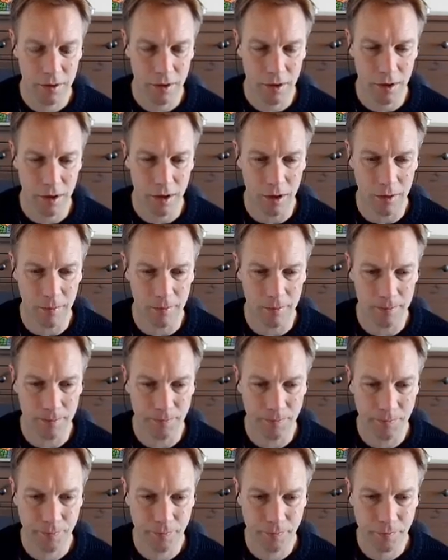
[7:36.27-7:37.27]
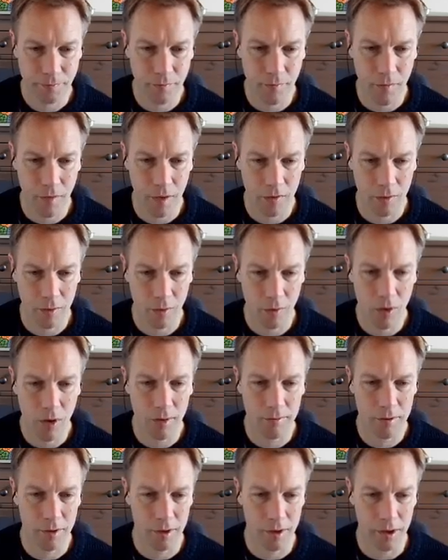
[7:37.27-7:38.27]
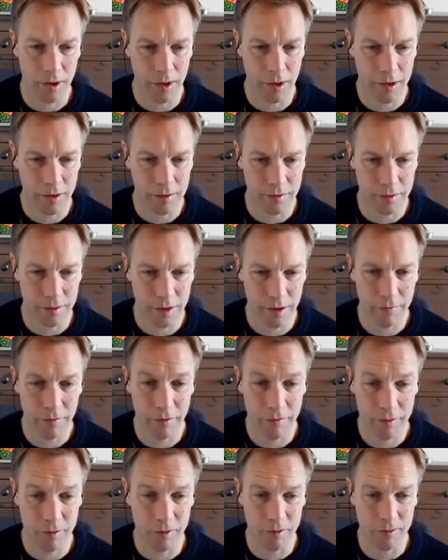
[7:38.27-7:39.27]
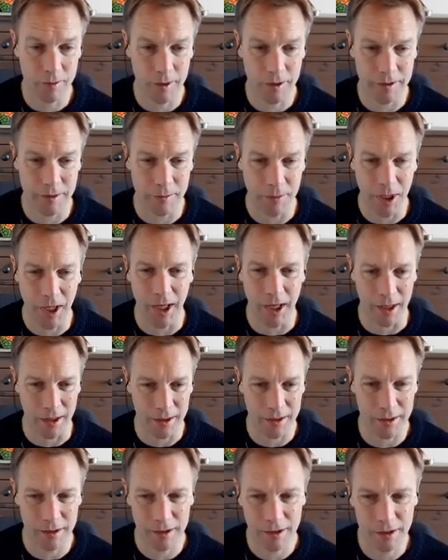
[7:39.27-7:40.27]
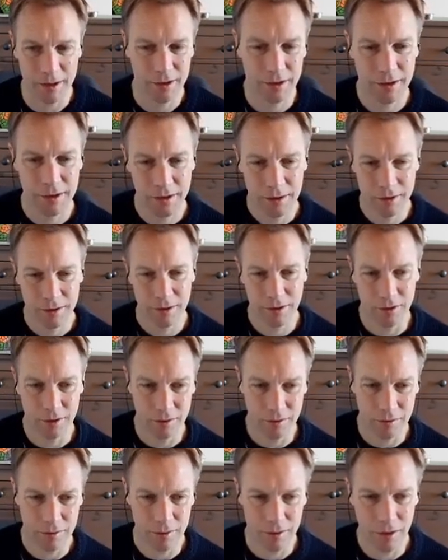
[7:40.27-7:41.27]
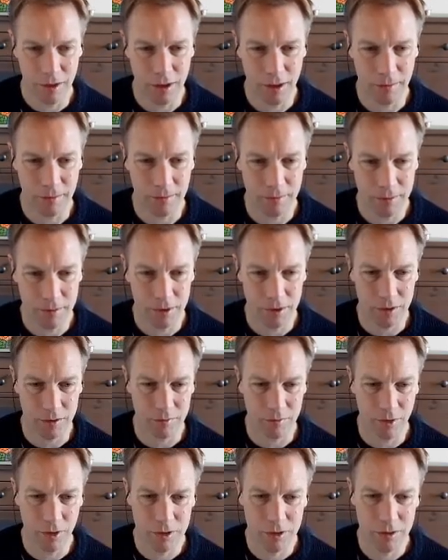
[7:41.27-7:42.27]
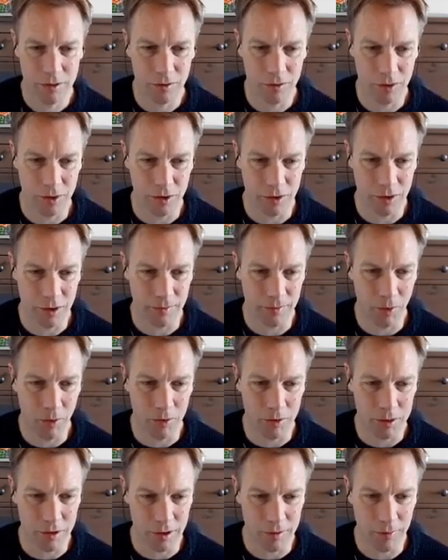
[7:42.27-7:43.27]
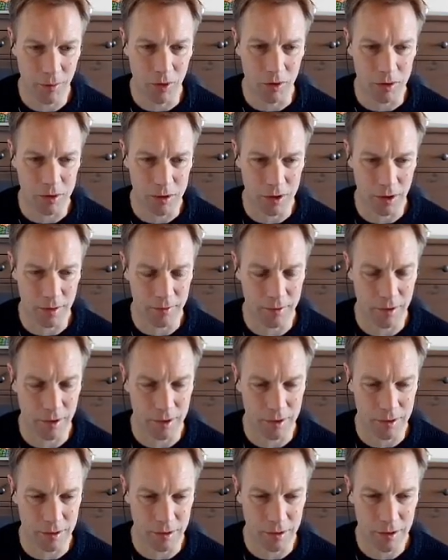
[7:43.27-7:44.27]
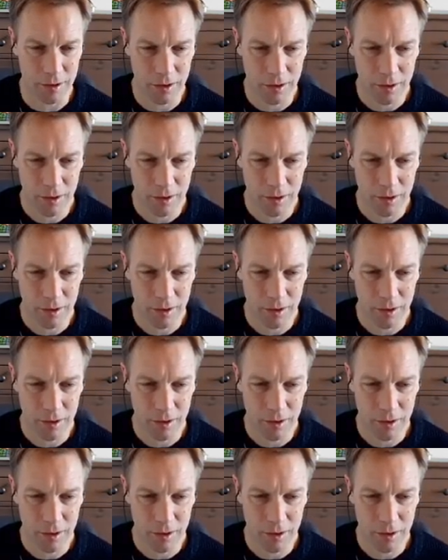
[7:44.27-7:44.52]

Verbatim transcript: Um, so what I'm doing here is giving responsibility back to um, to Rust or to the bo this box that I'm creating.